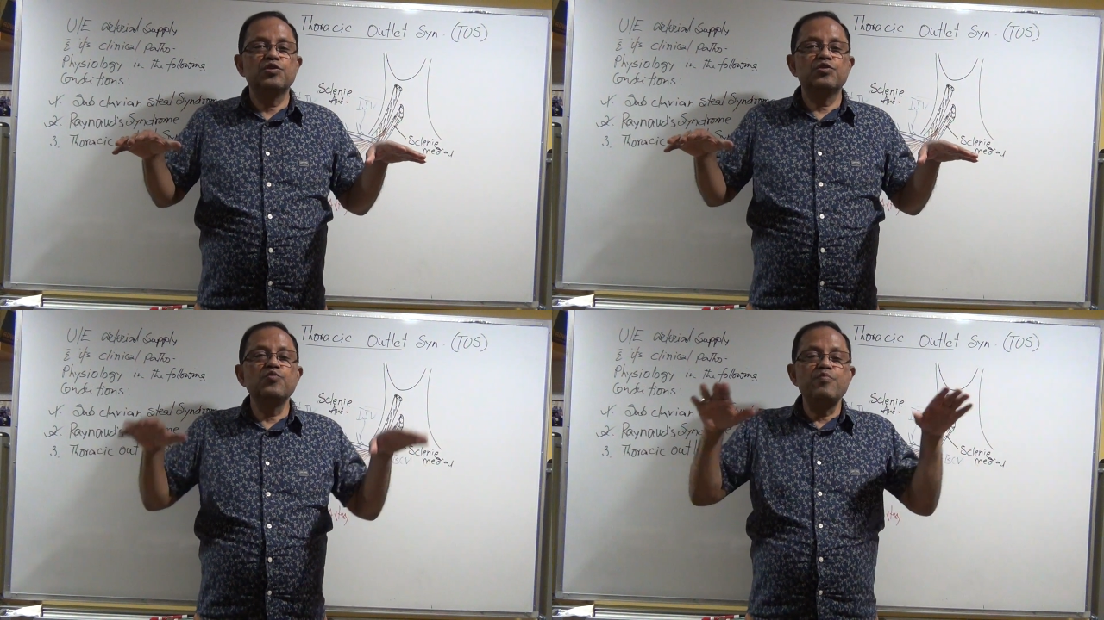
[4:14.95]

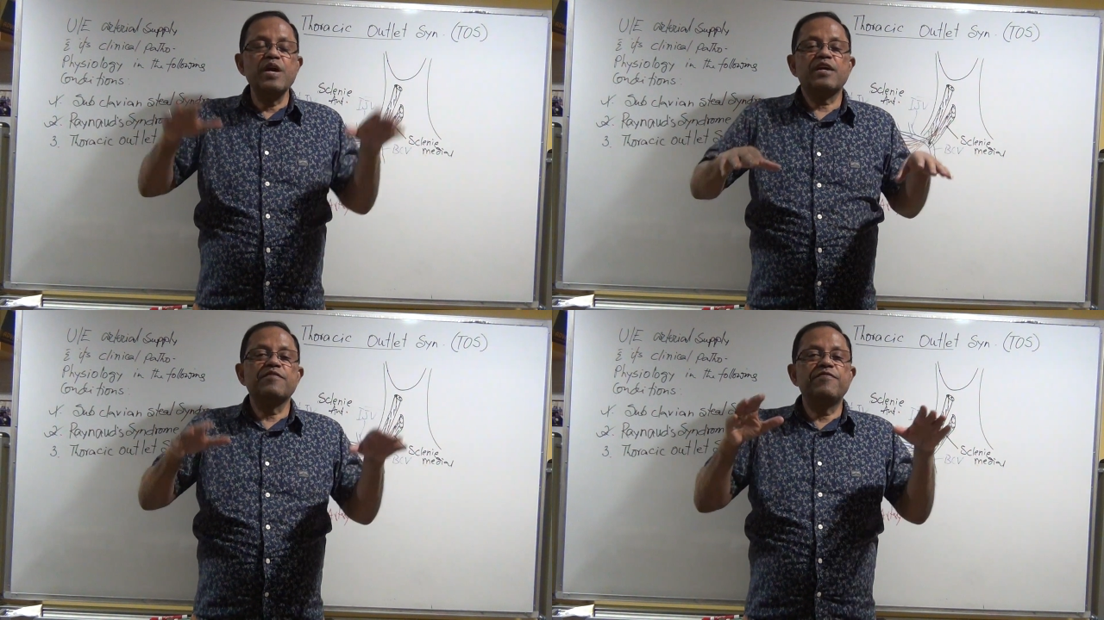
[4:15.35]
to
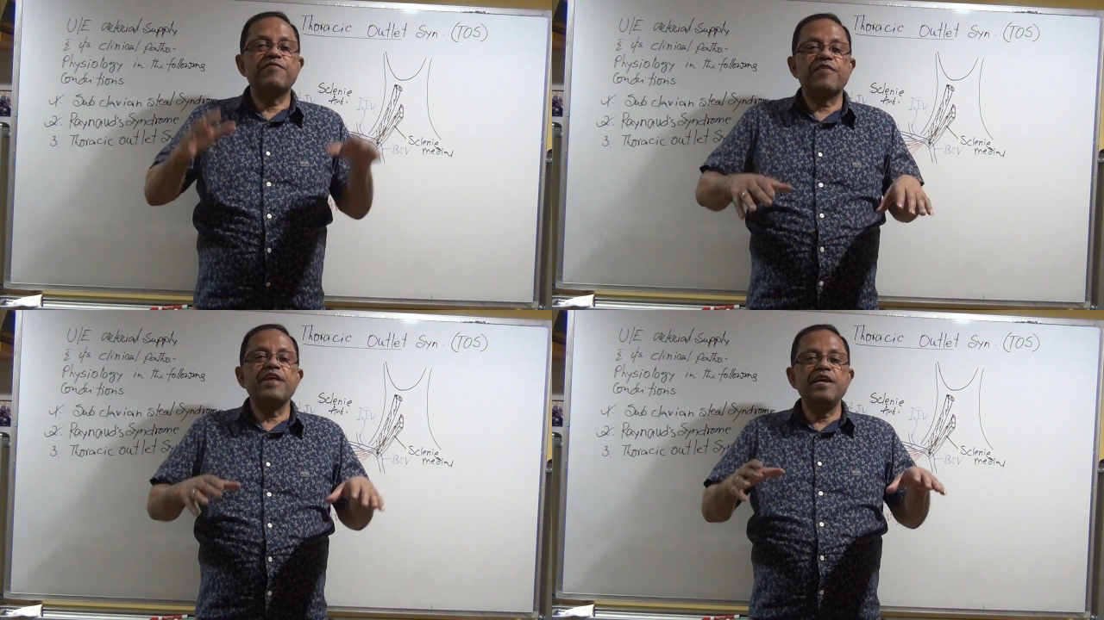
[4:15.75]
make
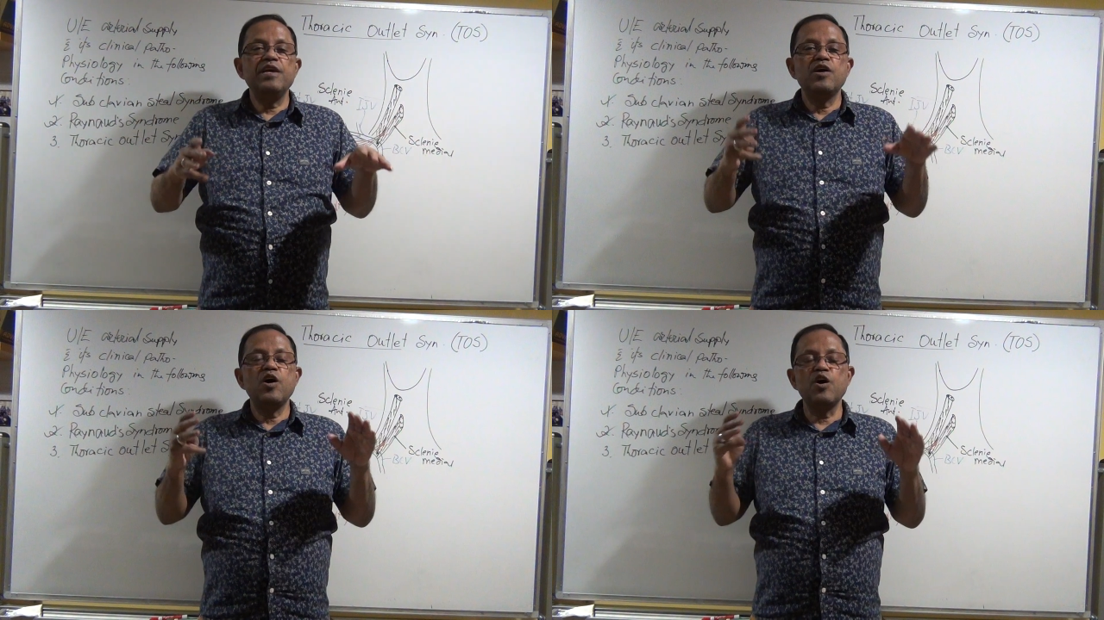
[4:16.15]

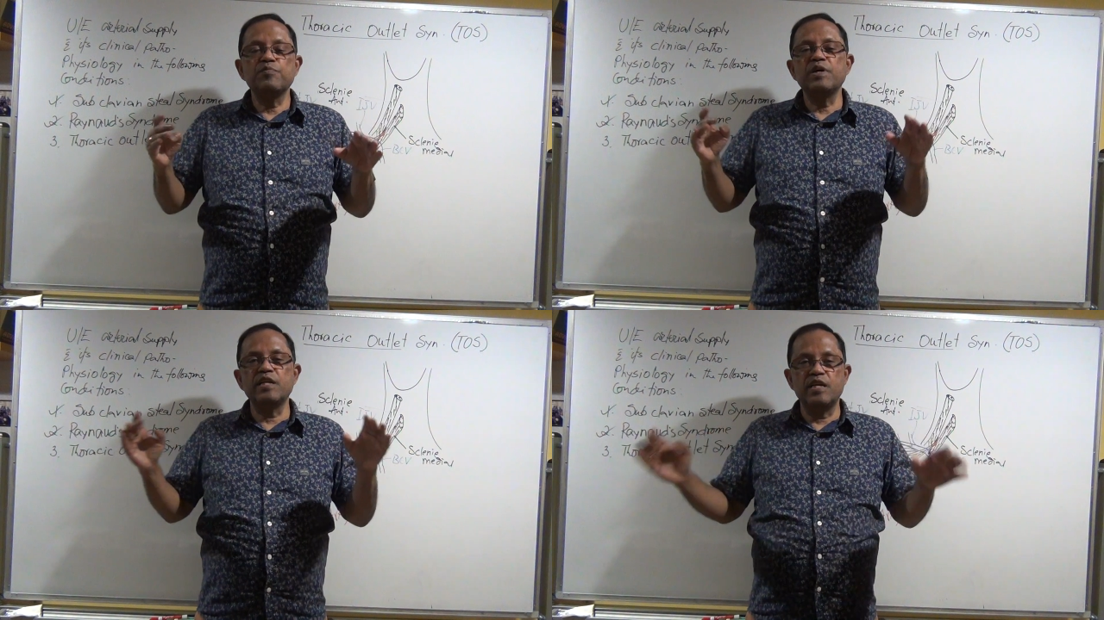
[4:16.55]
free
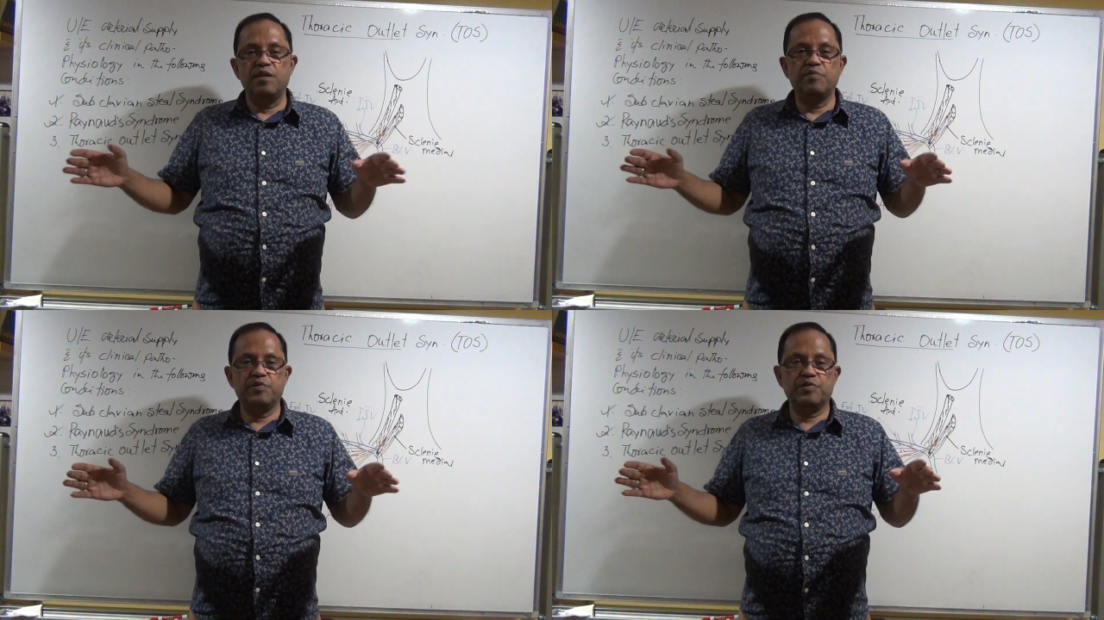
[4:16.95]
of the
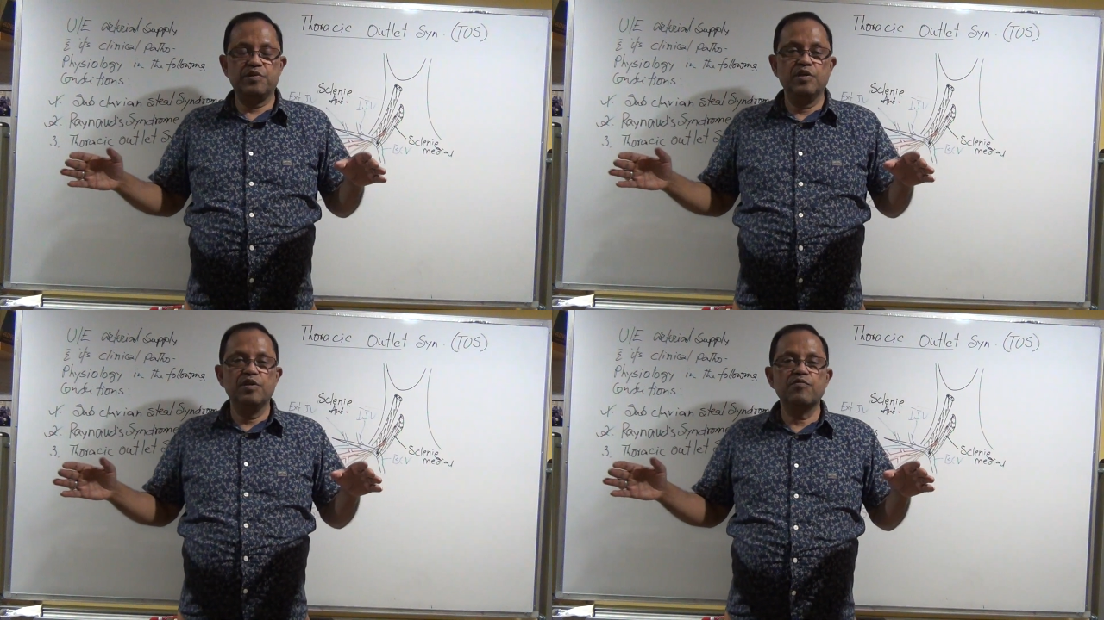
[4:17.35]
nerves
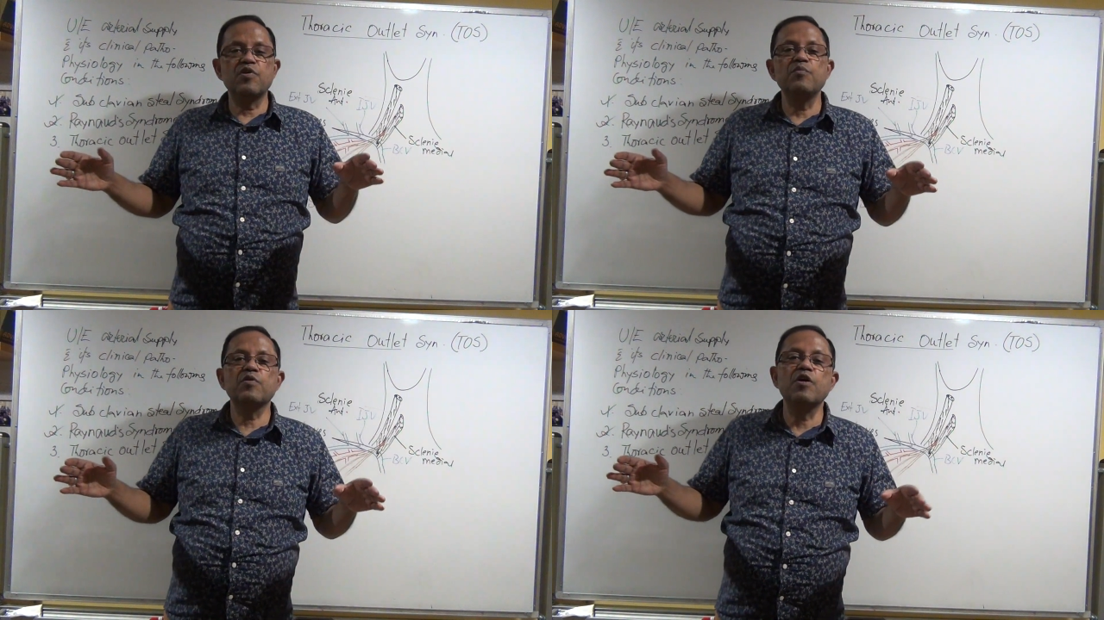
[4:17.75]

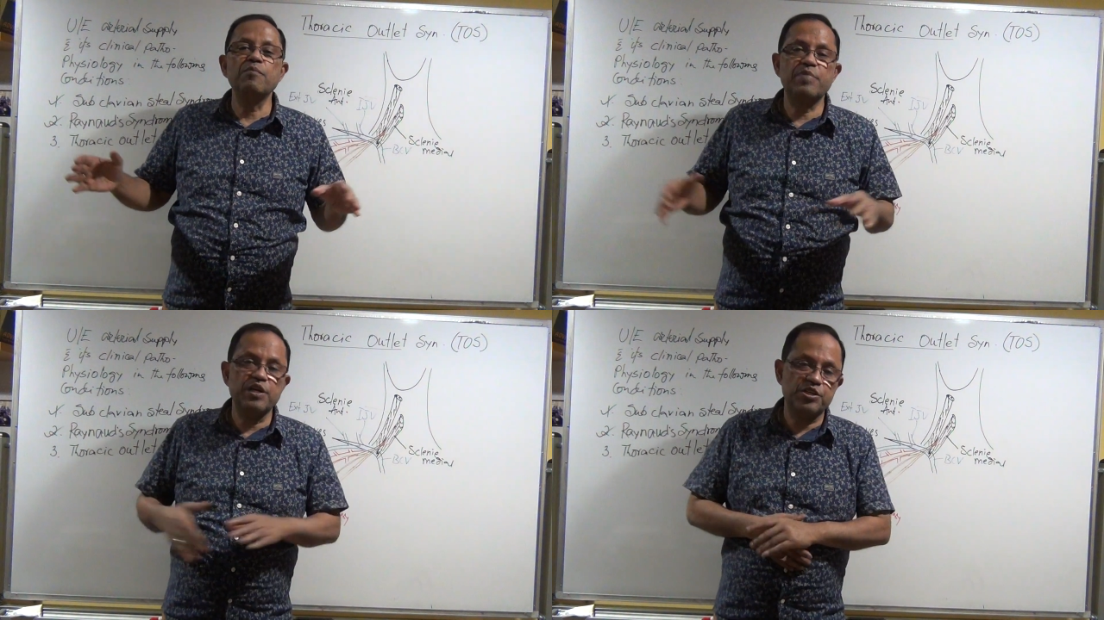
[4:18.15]
from
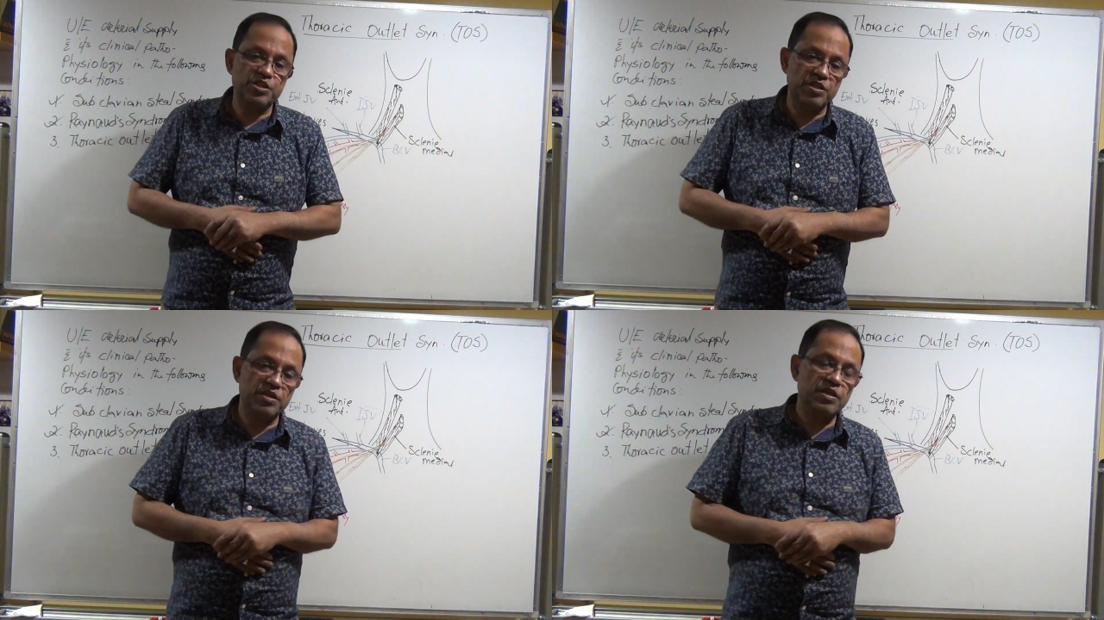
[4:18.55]
compression.